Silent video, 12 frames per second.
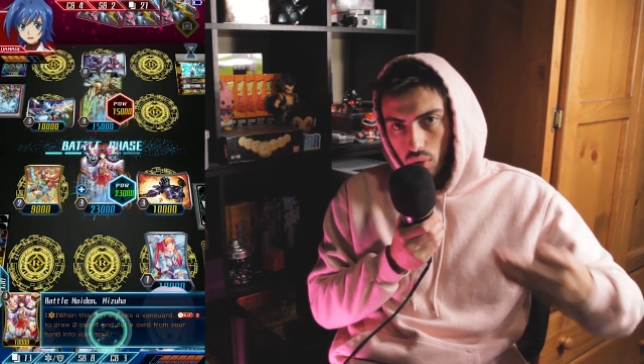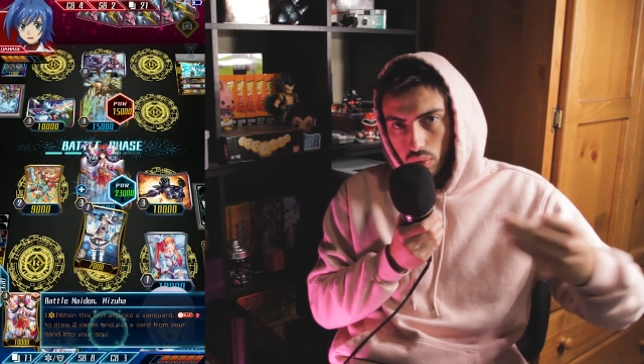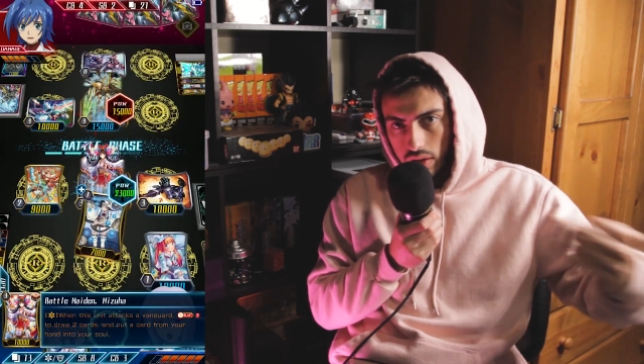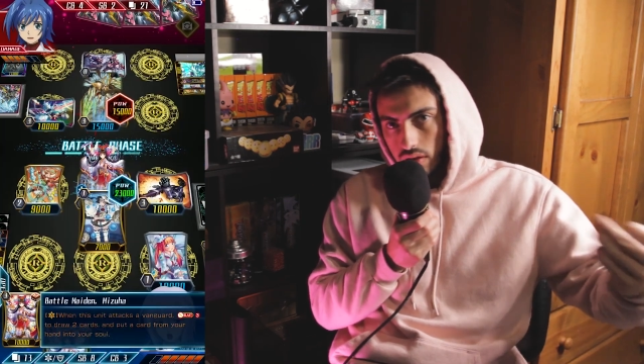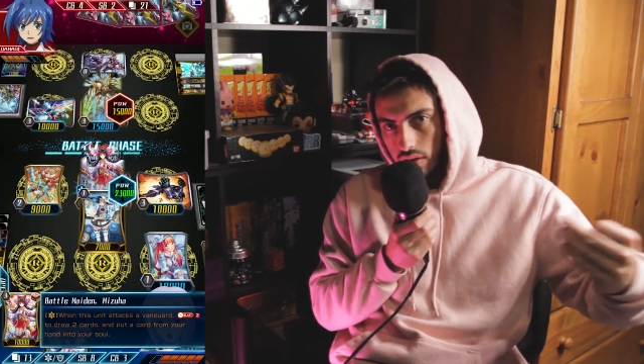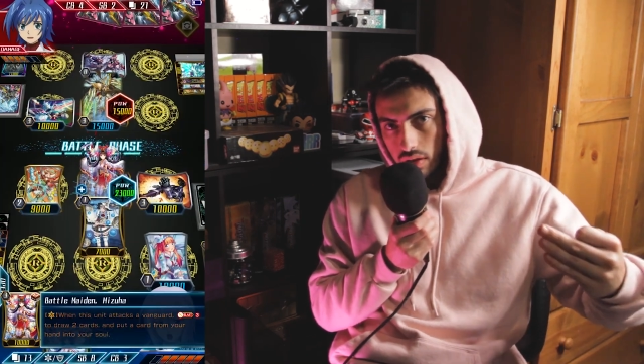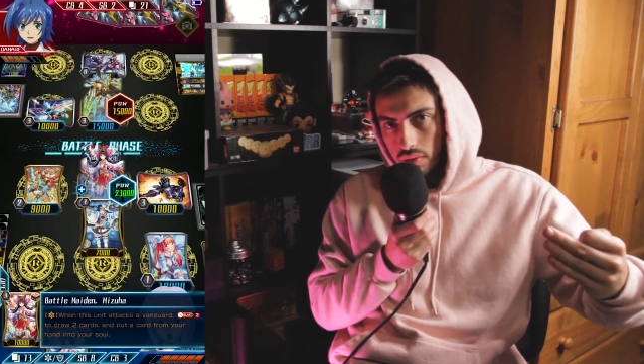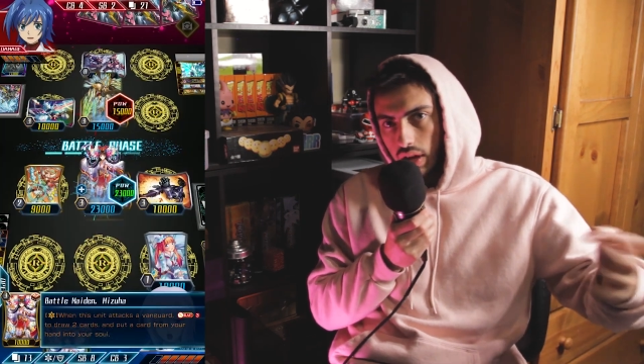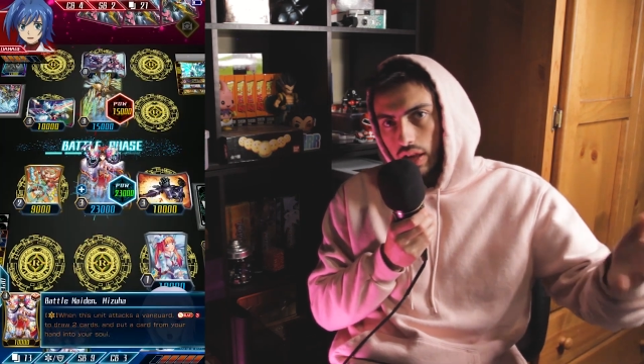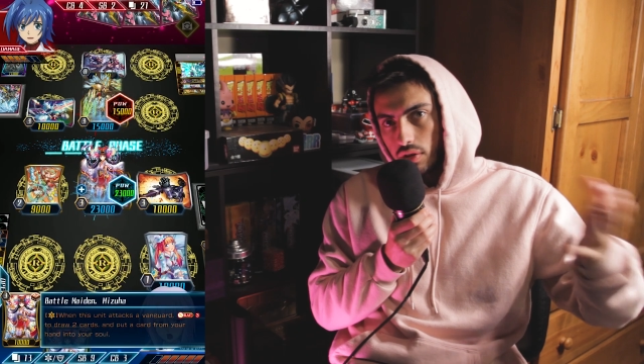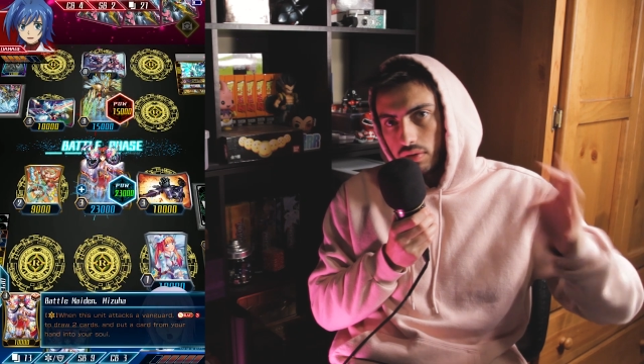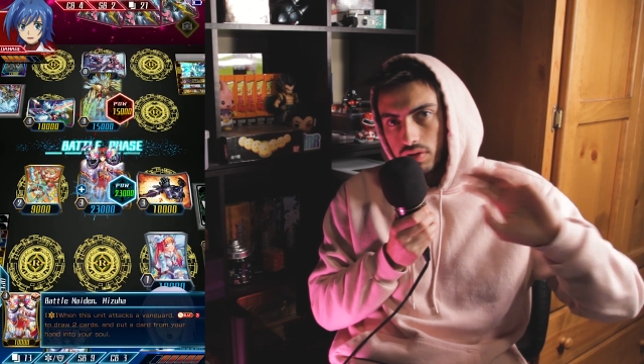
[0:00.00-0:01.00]
a week ago
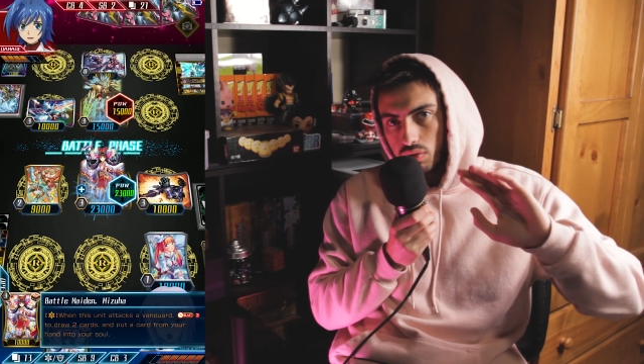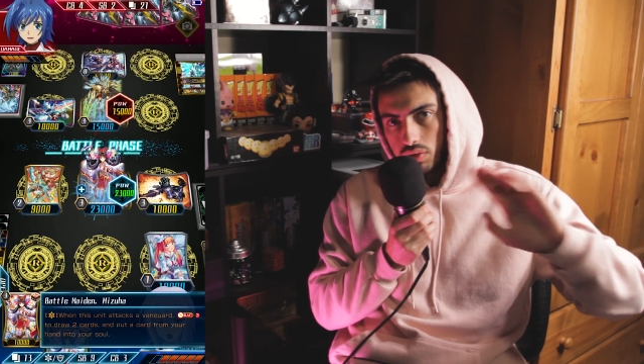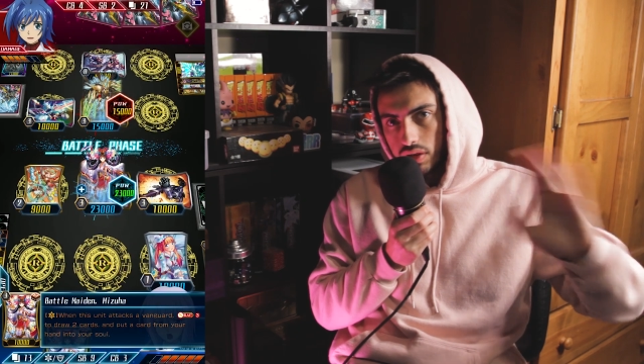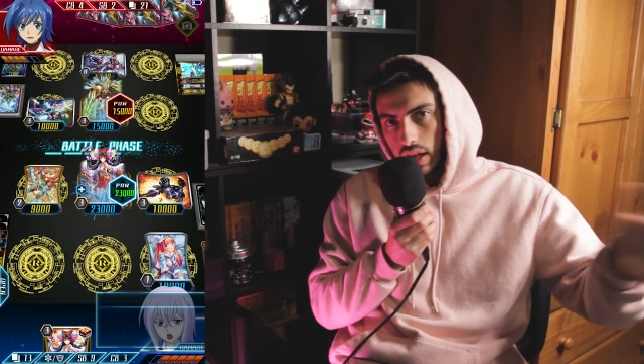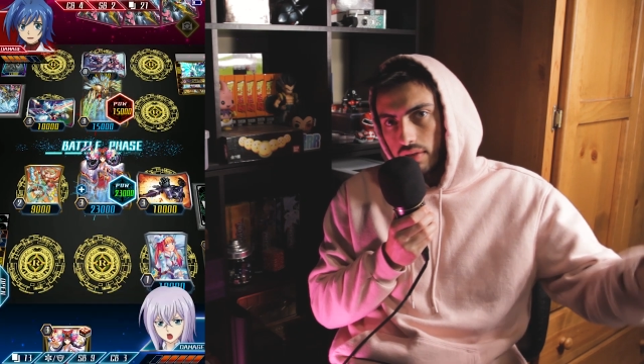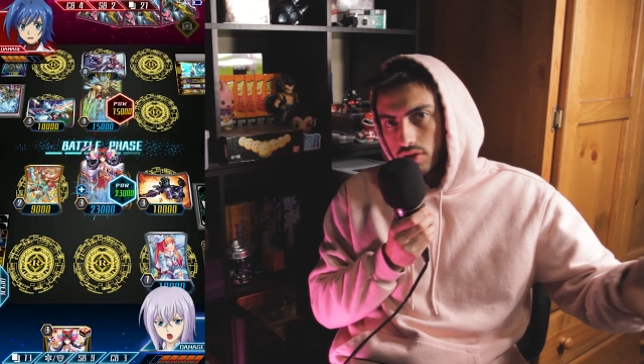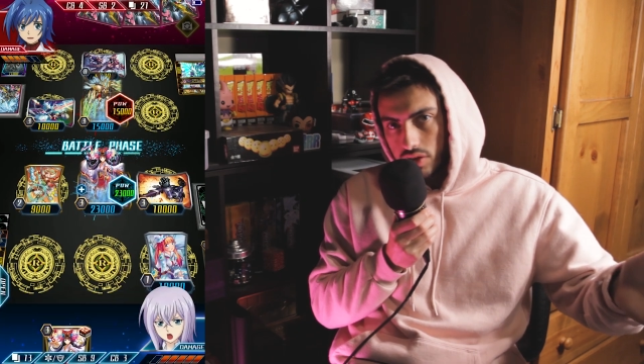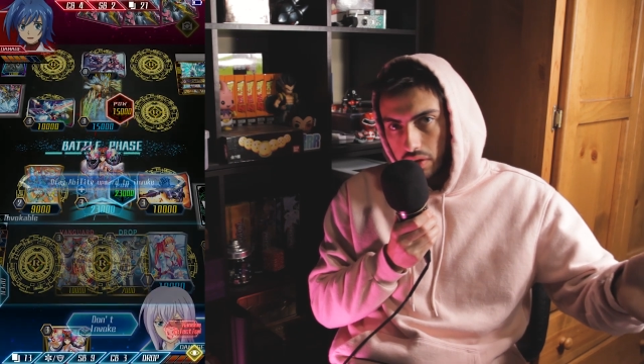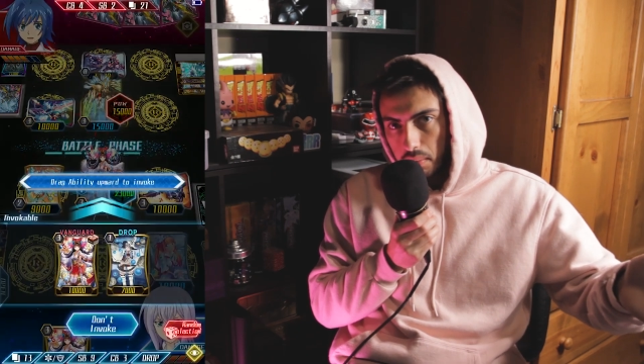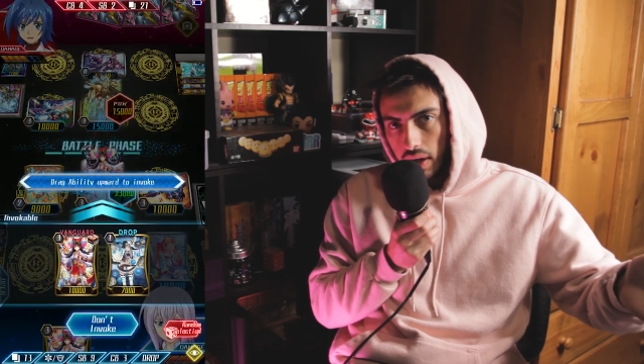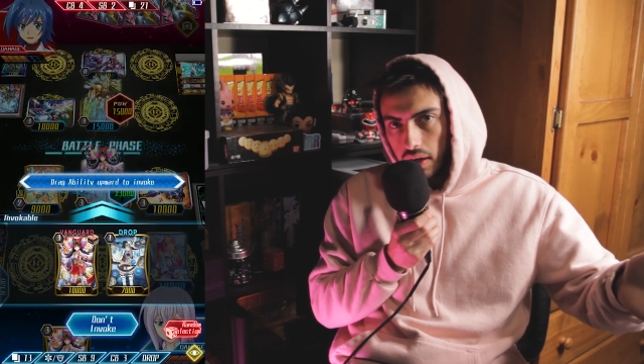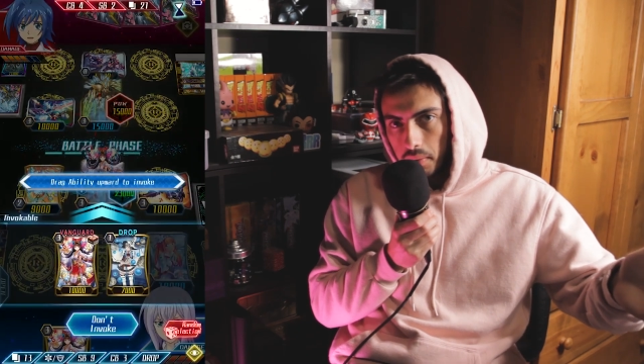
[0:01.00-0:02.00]
neither of us really gave a
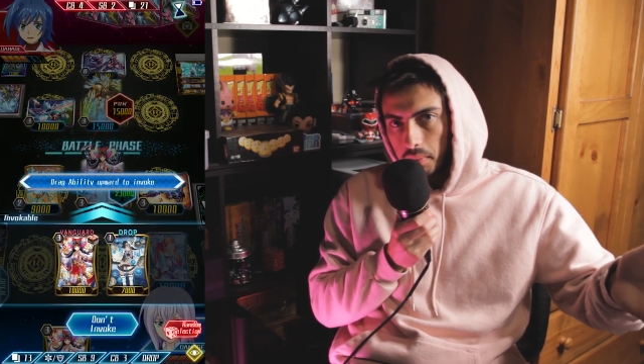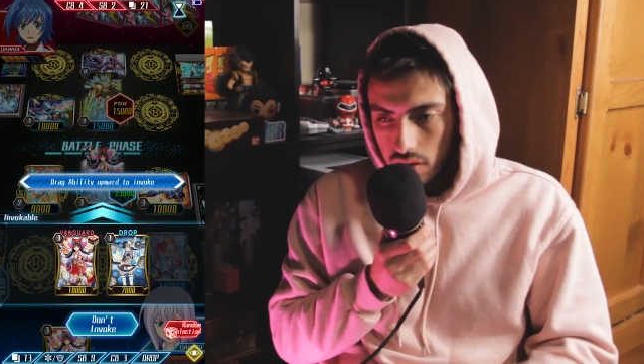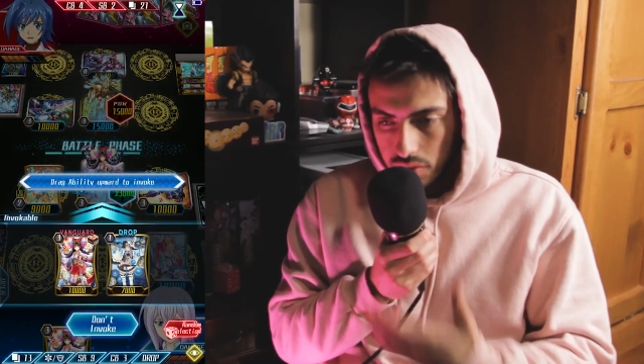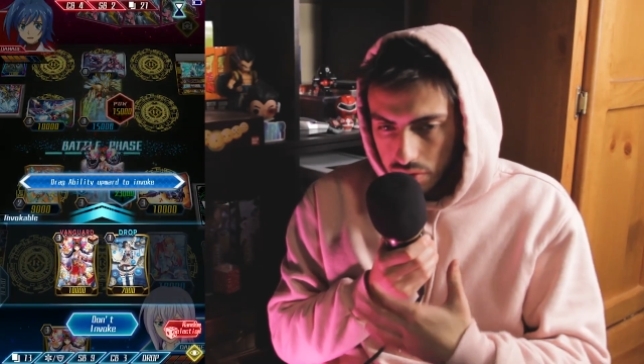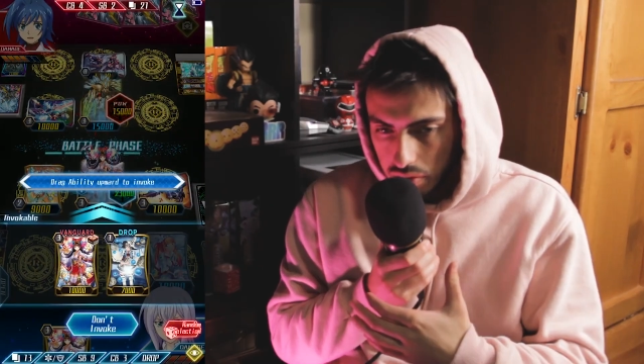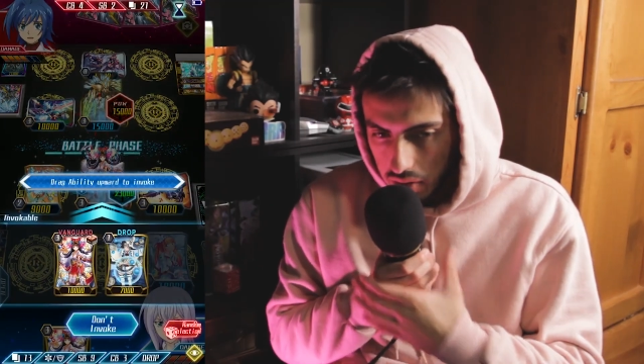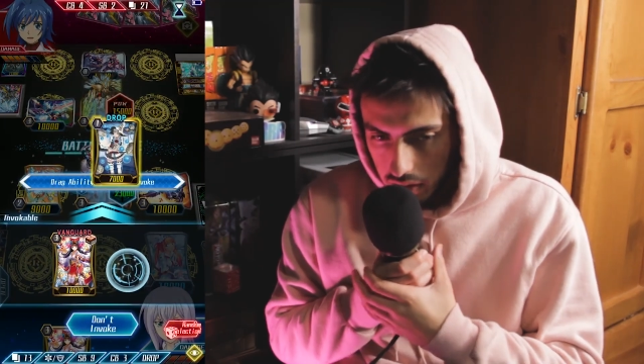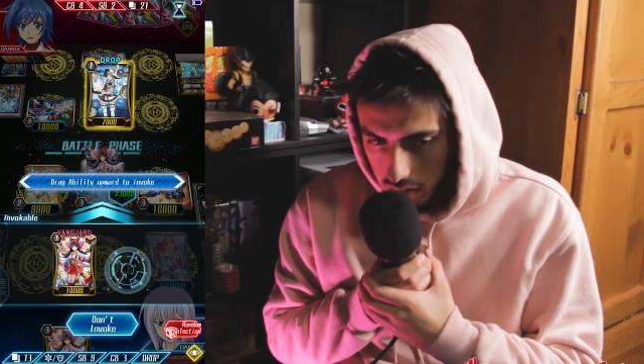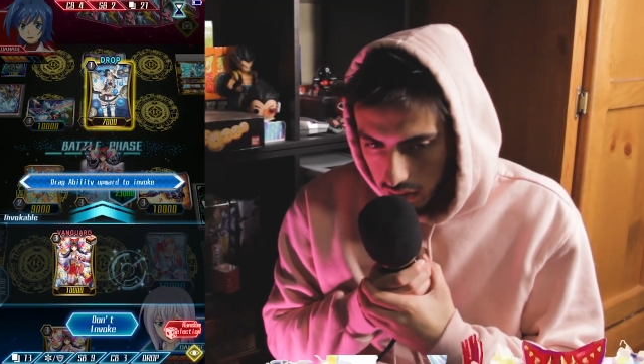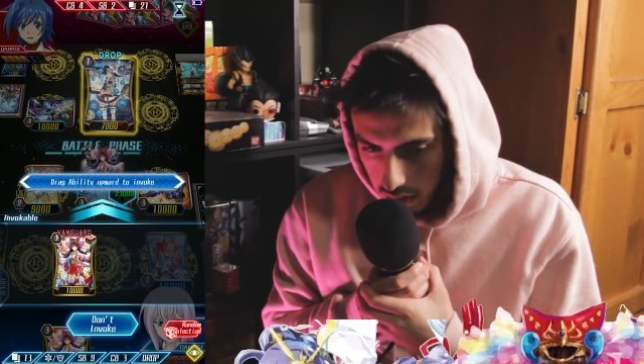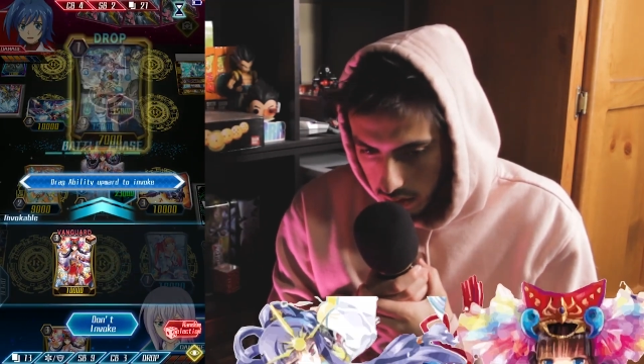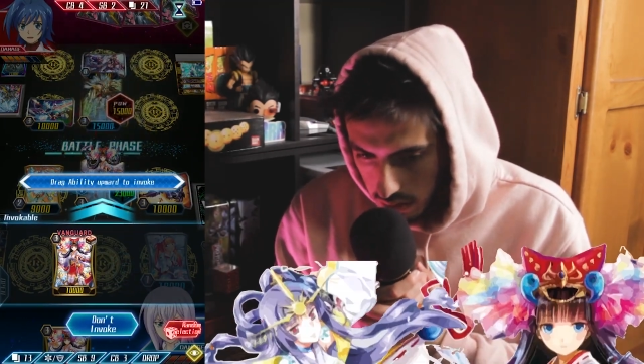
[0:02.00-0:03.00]
shit about. Also, like
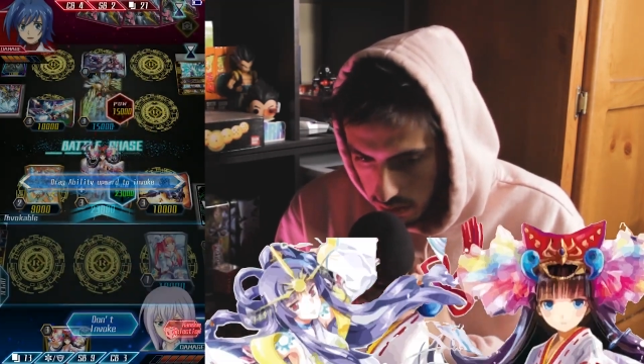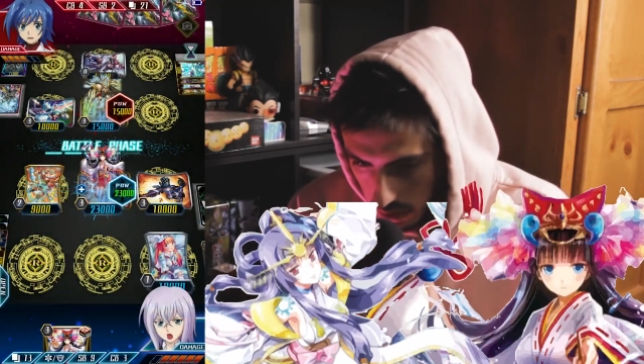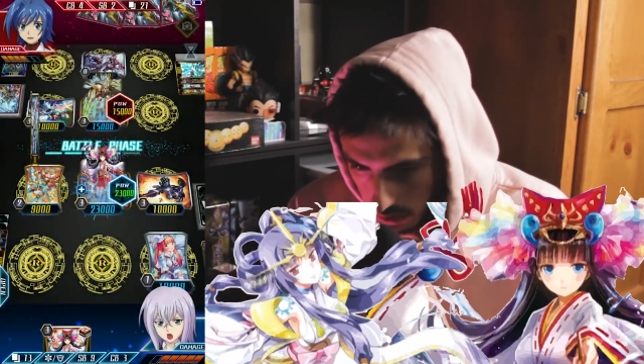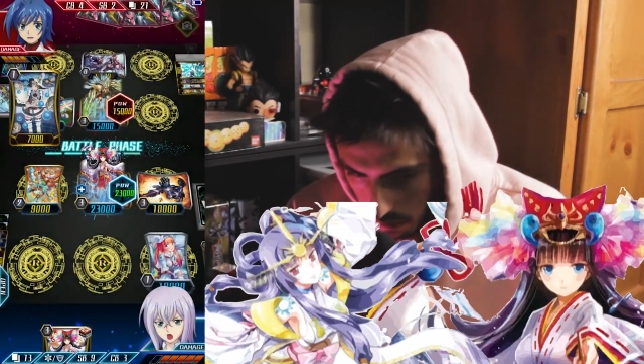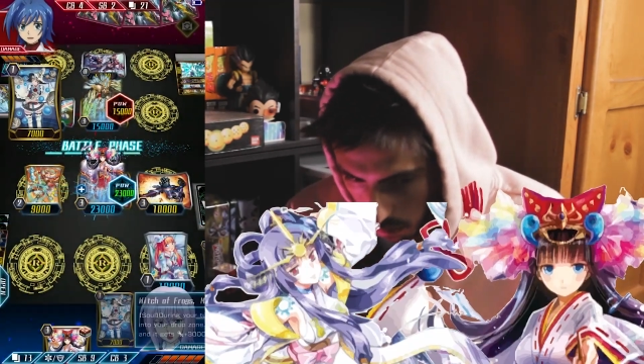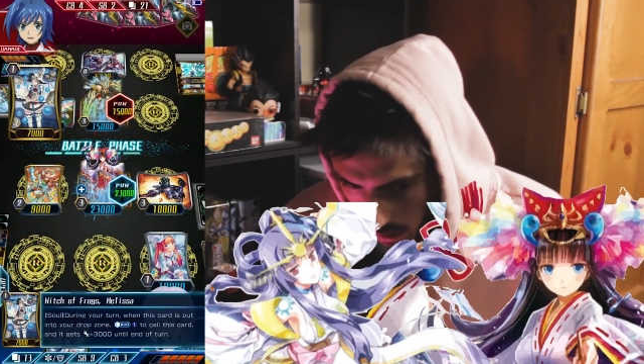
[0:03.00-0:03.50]
the attractive